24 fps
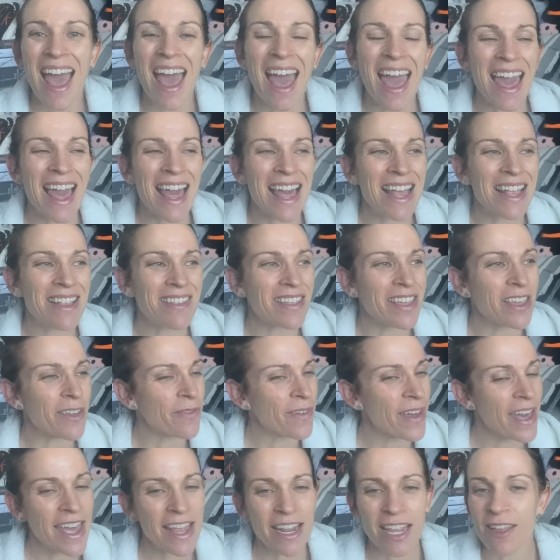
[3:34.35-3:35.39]
And if
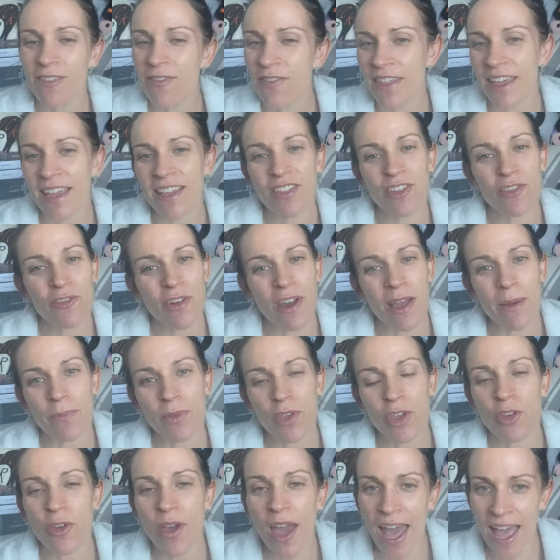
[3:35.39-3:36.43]
any of these grab
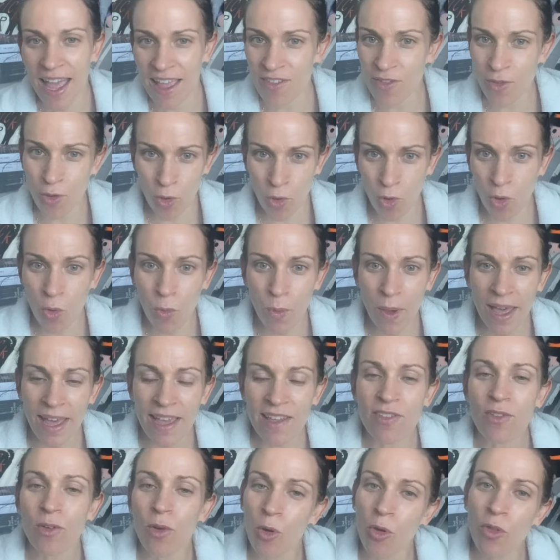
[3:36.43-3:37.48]
you, as
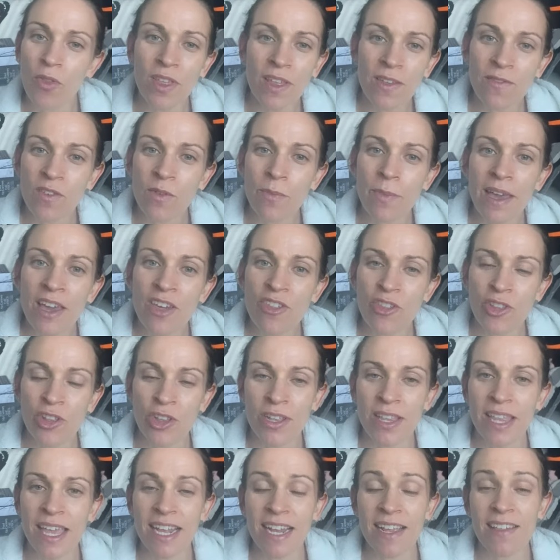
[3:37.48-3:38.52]
always, all the information you
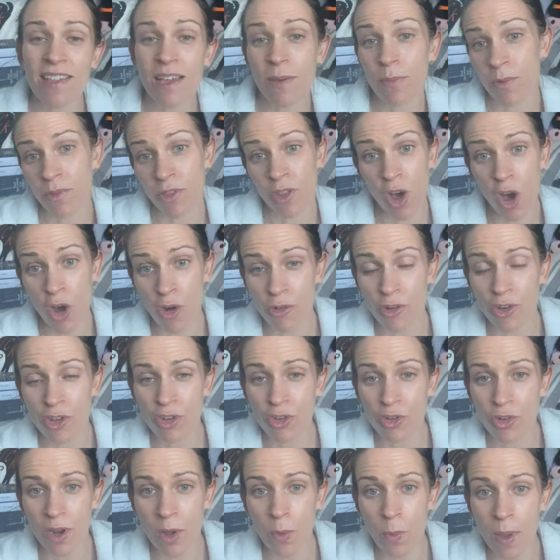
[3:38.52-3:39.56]
need is up on the Horror
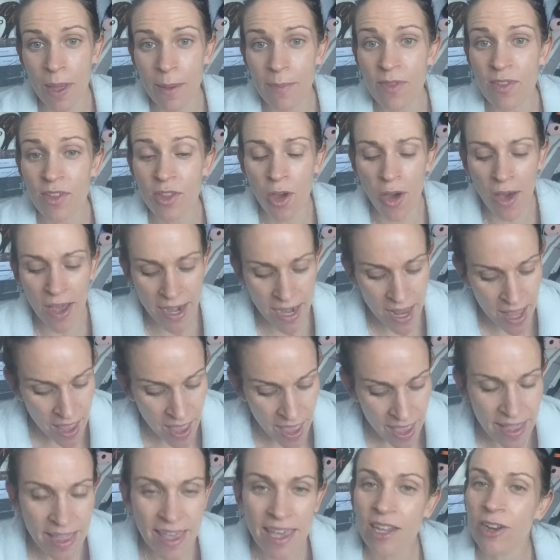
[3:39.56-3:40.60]
Tree website.
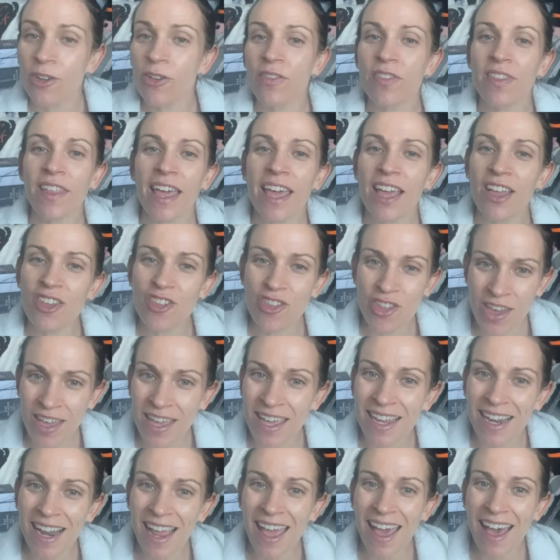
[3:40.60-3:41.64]
Get on there, check
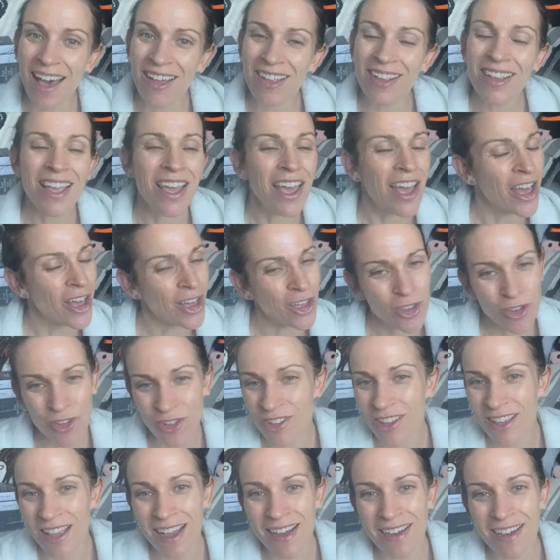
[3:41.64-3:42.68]
it out.
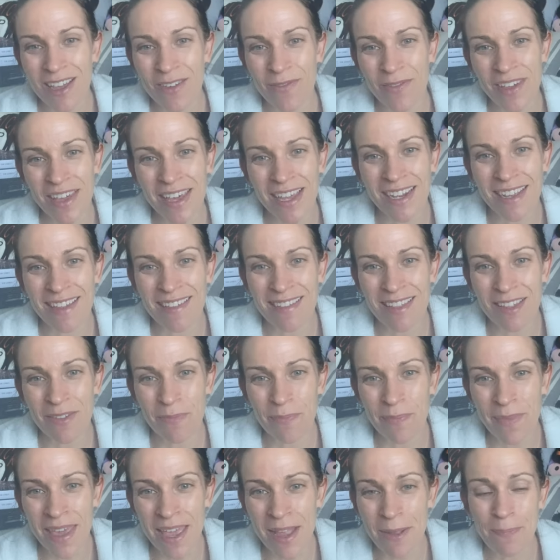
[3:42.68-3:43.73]
Good luck if you're going to
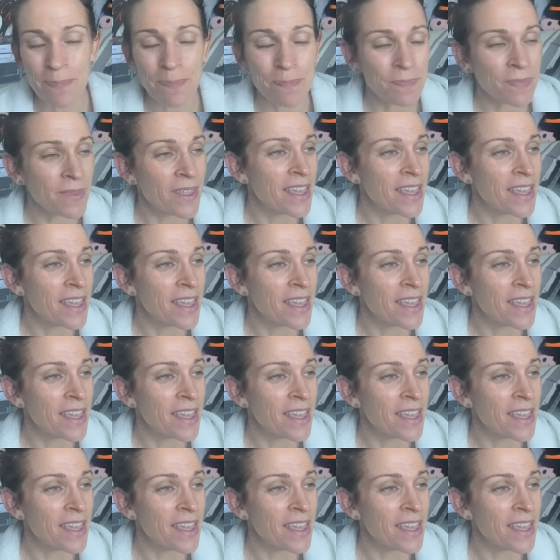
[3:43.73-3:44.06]
submit.